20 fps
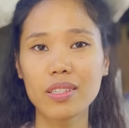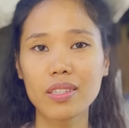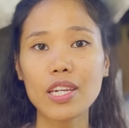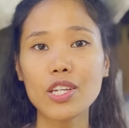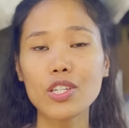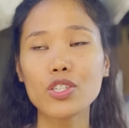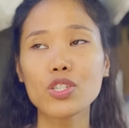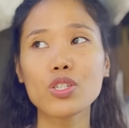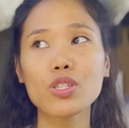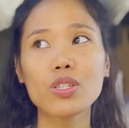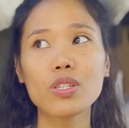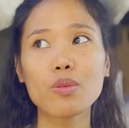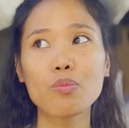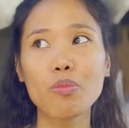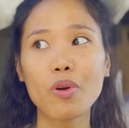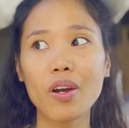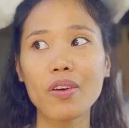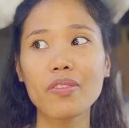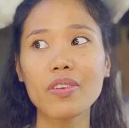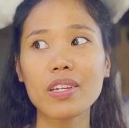Each
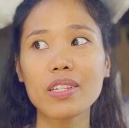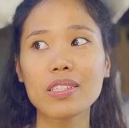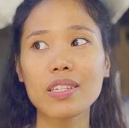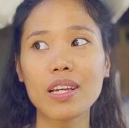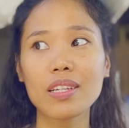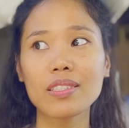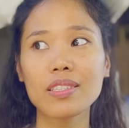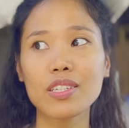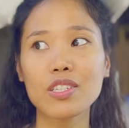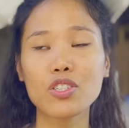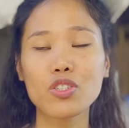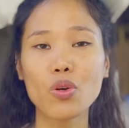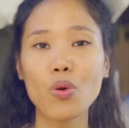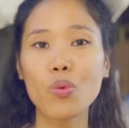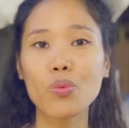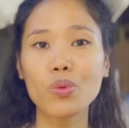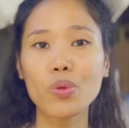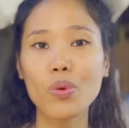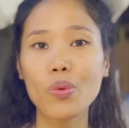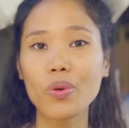province has its
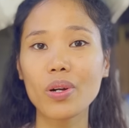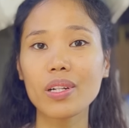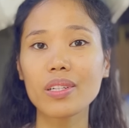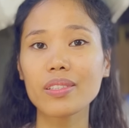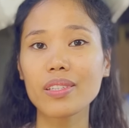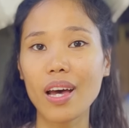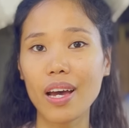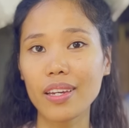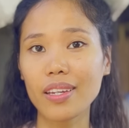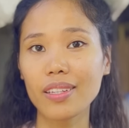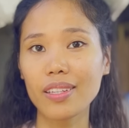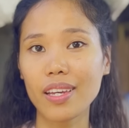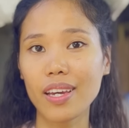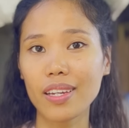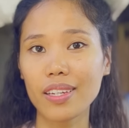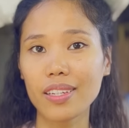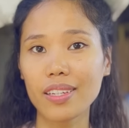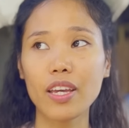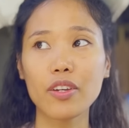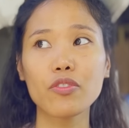own local
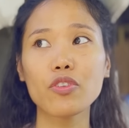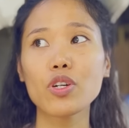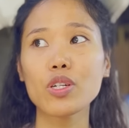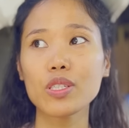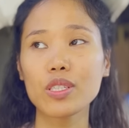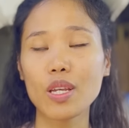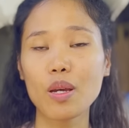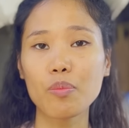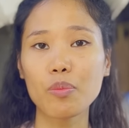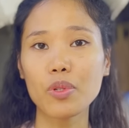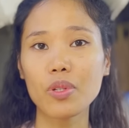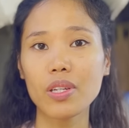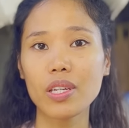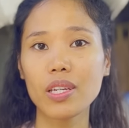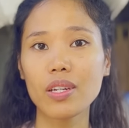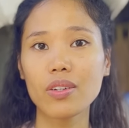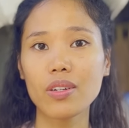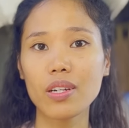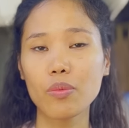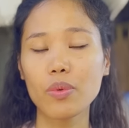dialect. Like for example,
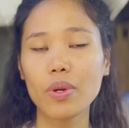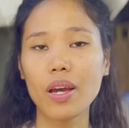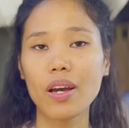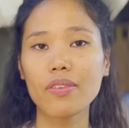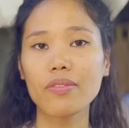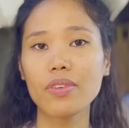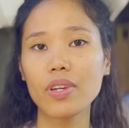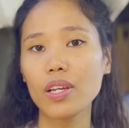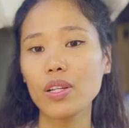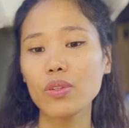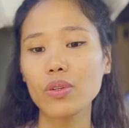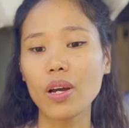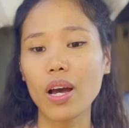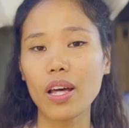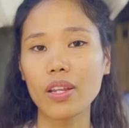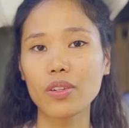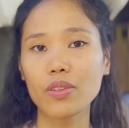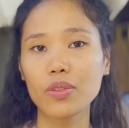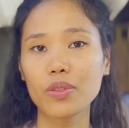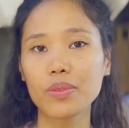here we have
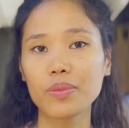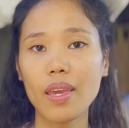Ilocano.